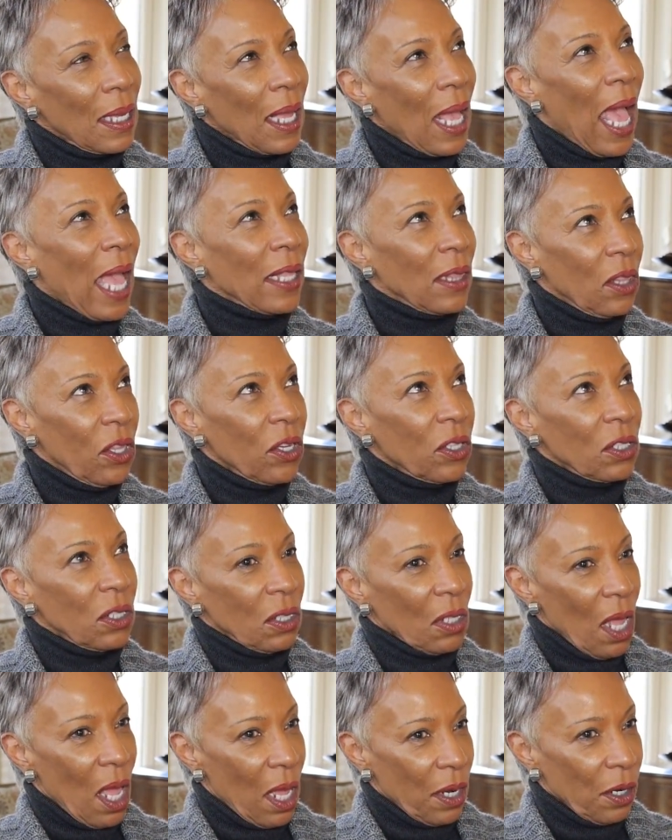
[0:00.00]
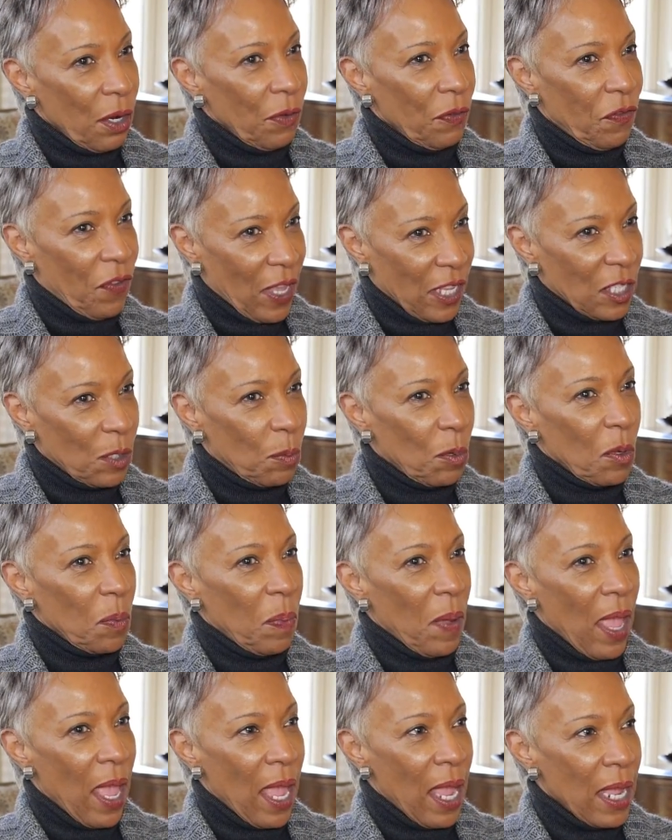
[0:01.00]
looked on her Facebook
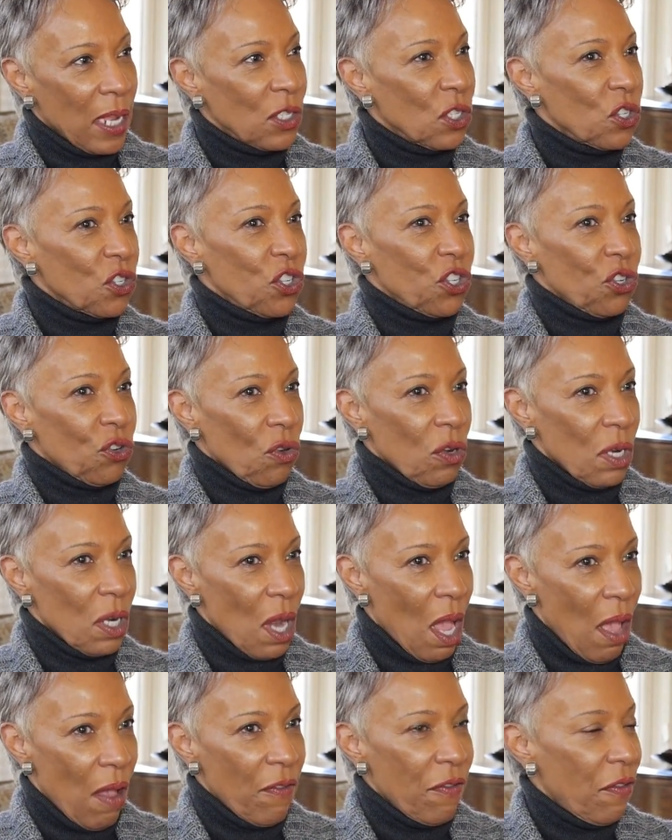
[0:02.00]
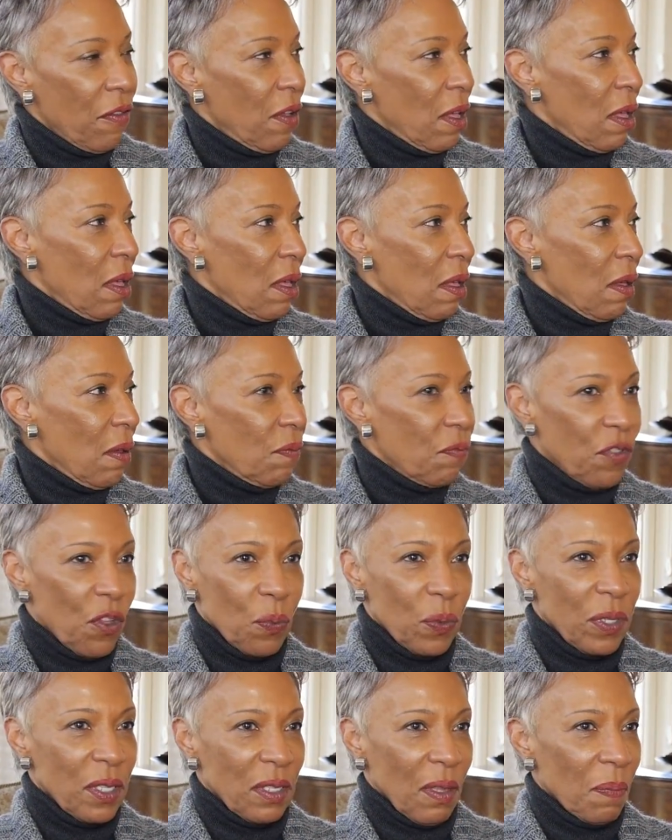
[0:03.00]
page, and sure enough, there
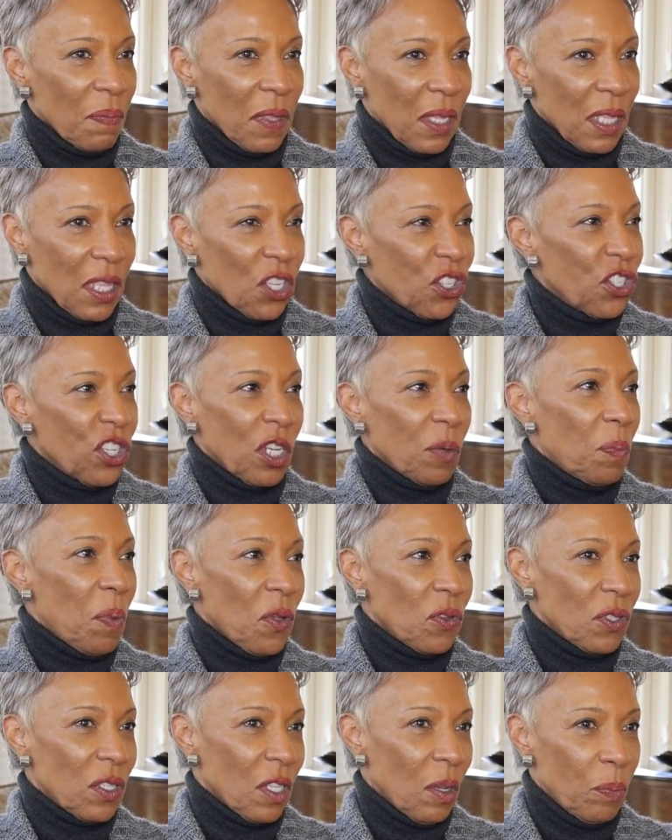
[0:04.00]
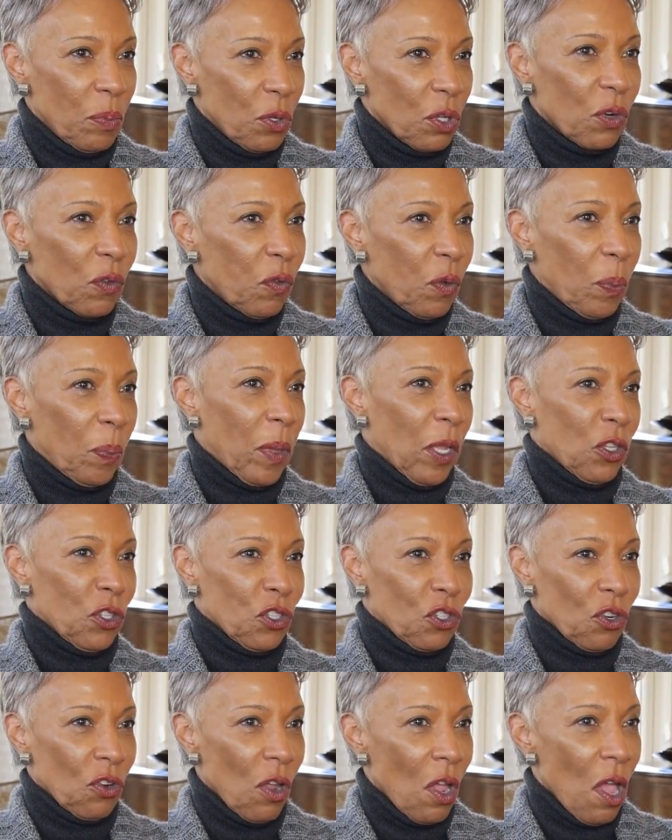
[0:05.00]
was something that she had posted a beautiful
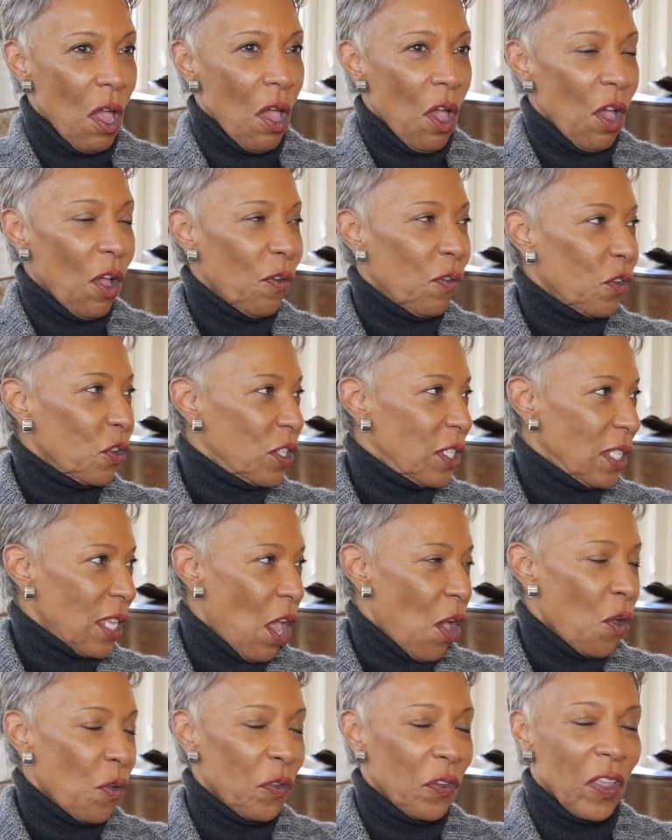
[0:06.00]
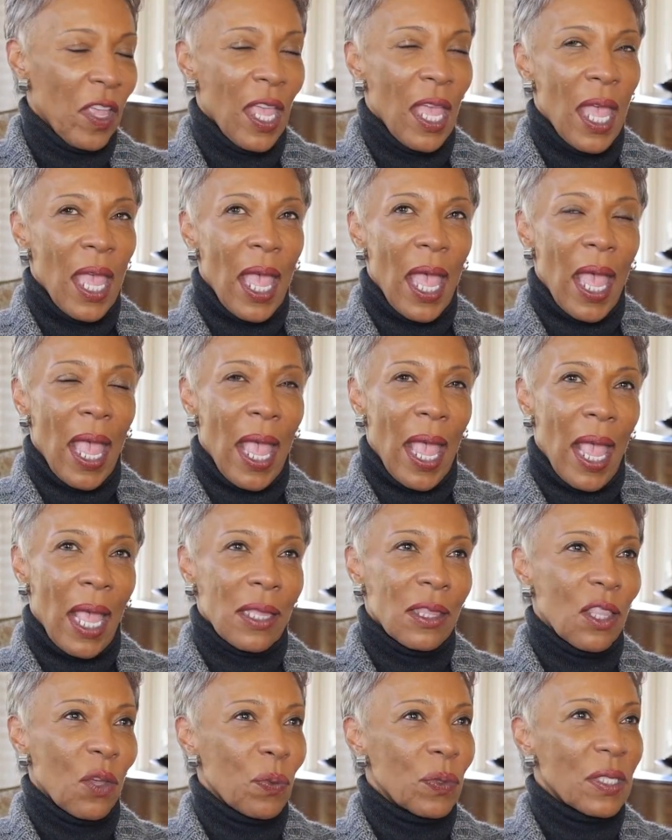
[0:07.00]
picture of herself,
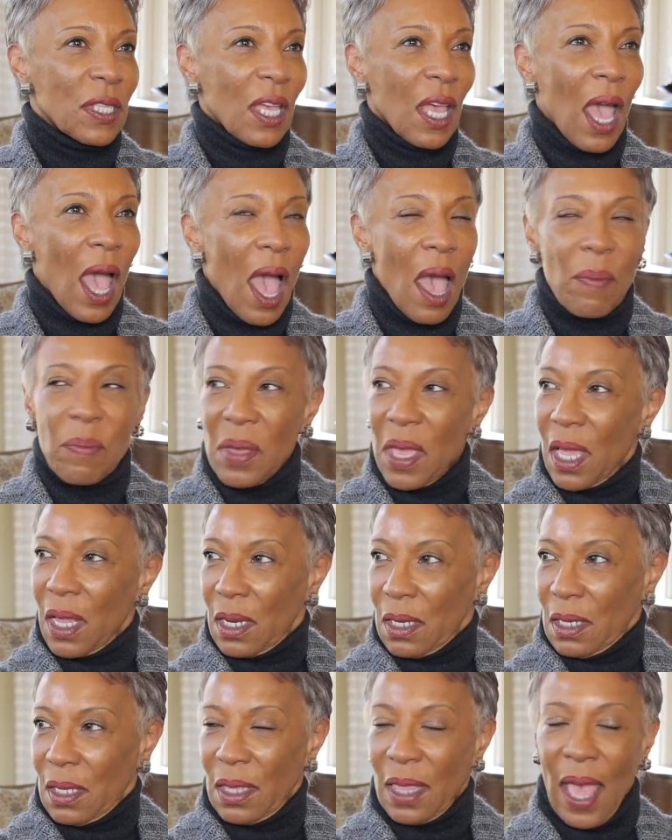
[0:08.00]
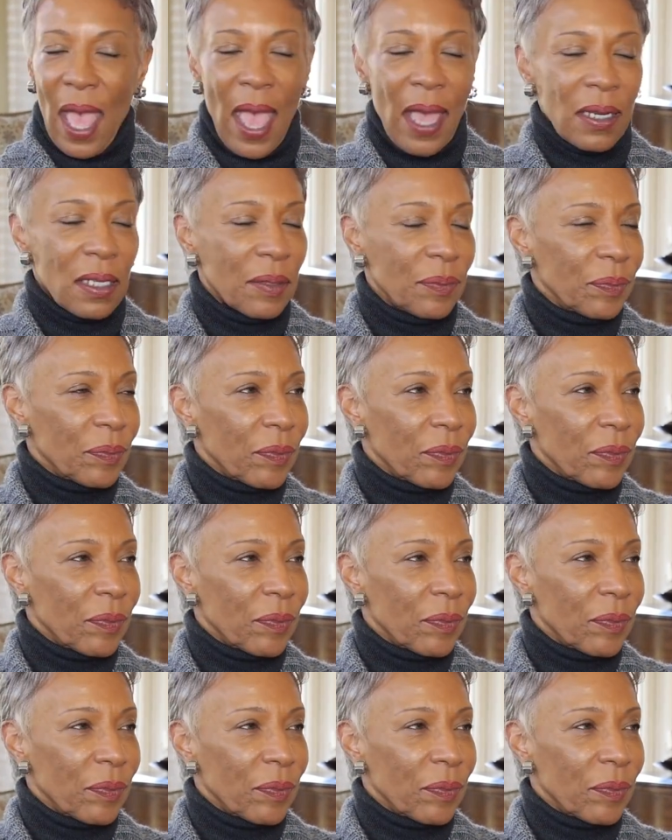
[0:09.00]
and there was the comment that